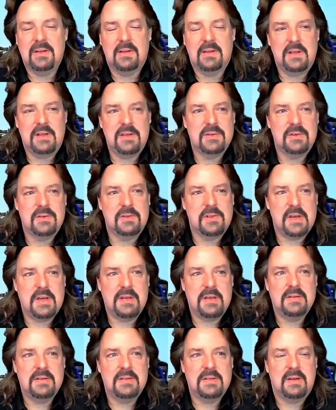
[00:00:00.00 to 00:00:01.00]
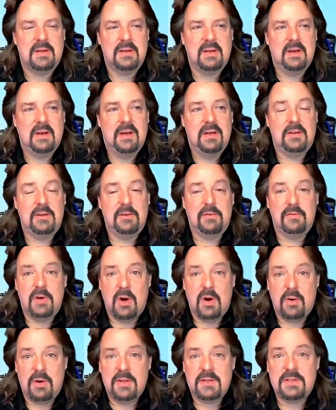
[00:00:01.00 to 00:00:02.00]
these are things that you've
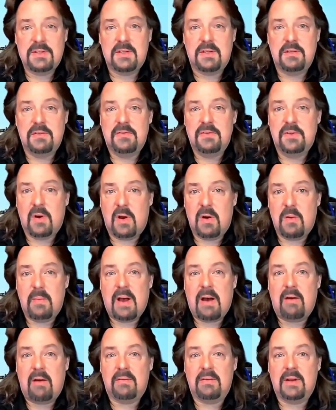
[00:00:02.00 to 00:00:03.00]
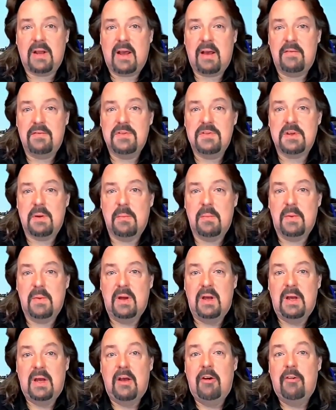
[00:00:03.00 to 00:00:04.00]
noticed and you've thought about and have some
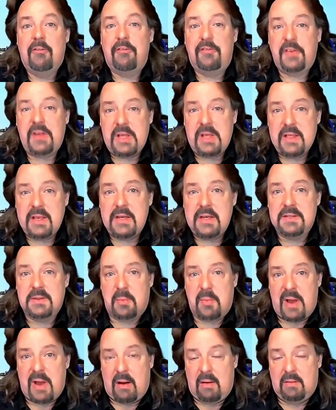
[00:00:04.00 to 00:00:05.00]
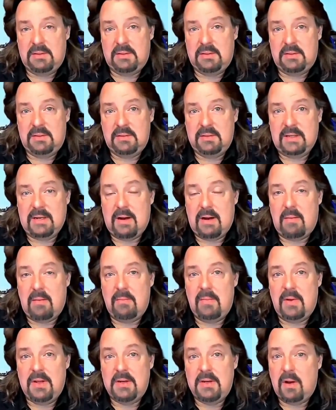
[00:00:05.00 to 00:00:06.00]
feelings about. Um,
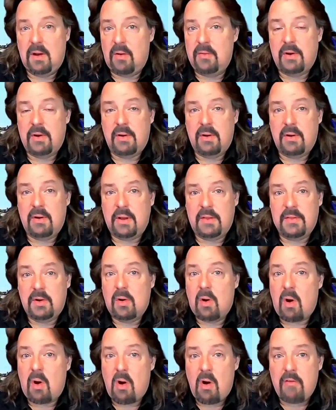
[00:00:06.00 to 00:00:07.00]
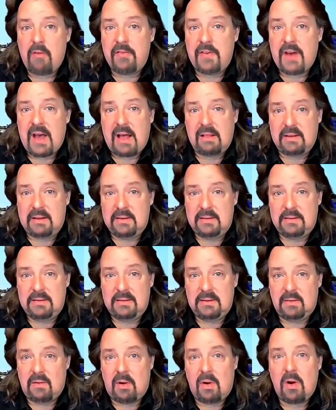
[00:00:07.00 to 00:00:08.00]
and uh, they're and they're all valid.
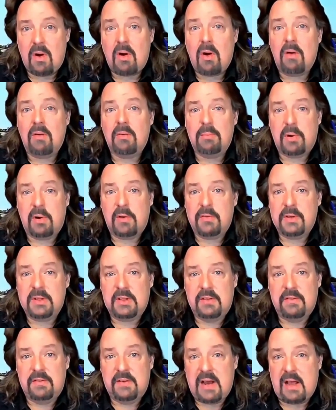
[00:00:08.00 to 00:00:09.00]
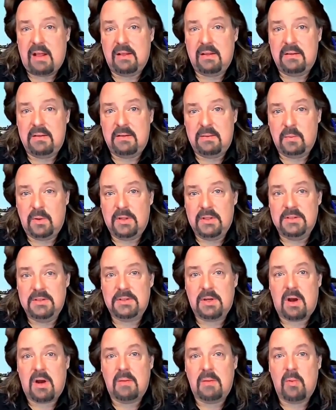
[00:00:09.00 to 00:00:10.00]
They're all perfectly valid, and we're going to
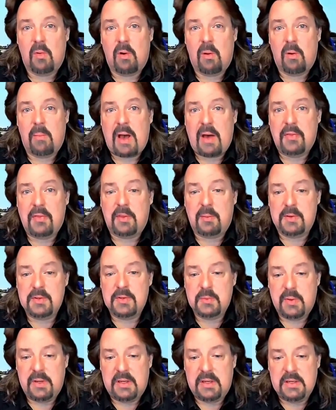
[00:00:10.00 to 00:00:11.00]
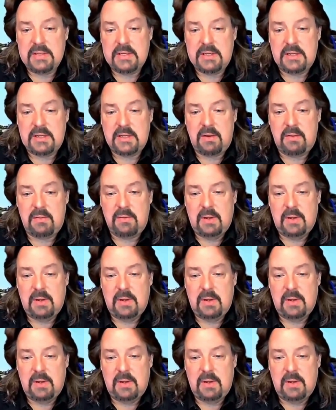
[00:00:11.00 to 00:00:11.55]
talk more about them as we continue.